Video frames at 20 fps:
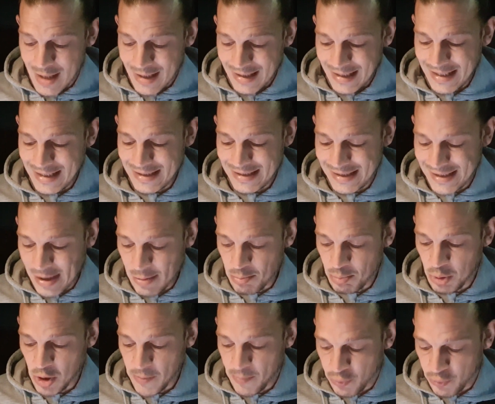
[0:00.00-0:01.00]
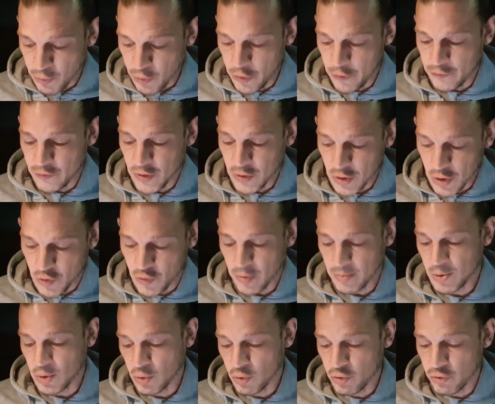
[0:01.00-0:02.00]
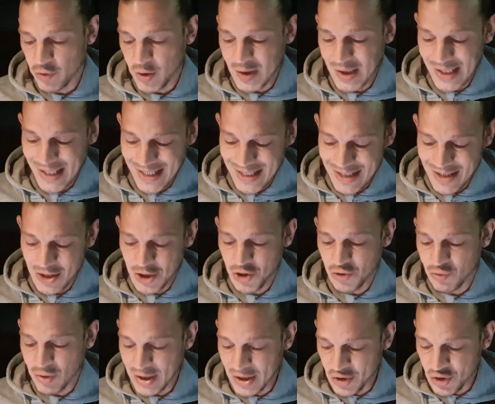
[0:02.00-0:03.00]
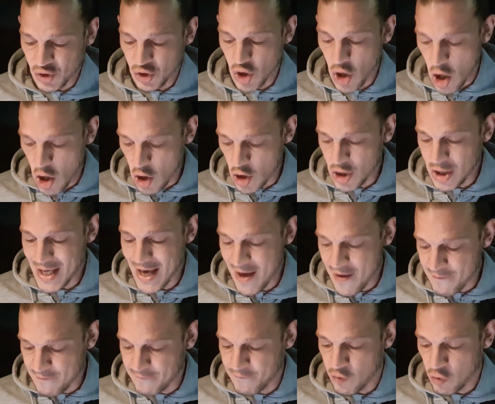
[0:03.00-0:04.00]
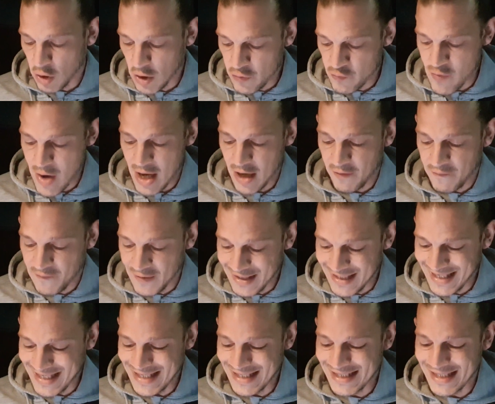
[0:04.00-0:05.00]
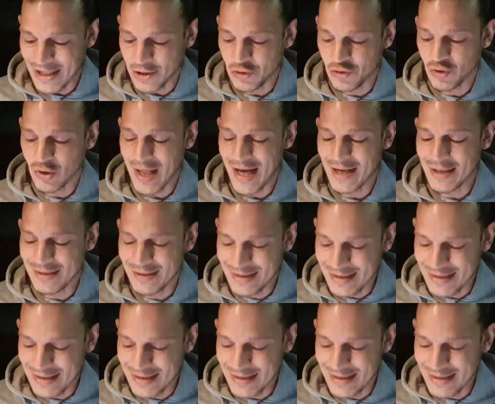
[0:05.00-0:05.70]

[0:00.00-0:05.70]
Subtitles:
it simply proves that the cryptocurrency industry is not yet fully ready for decentralized